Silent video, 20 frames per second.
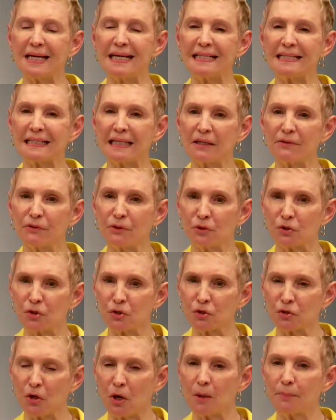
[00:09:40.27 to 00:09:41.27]
He said they're
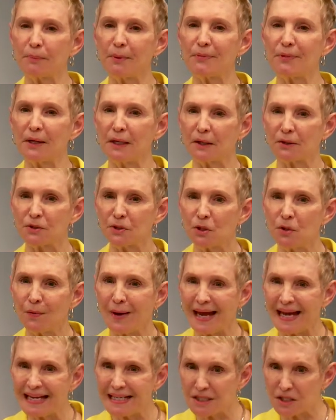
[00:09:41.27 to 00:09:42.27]
sharper than a
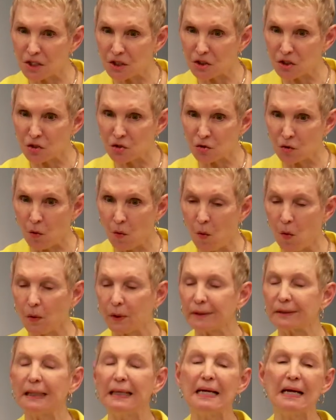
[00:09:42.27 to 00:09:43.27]
two-edged
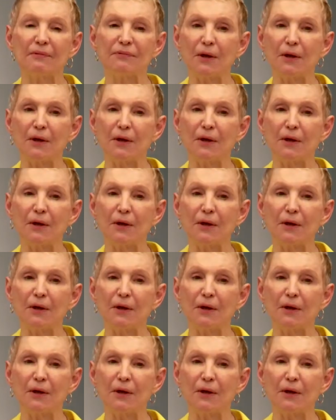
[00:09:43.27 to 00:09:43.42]
sword.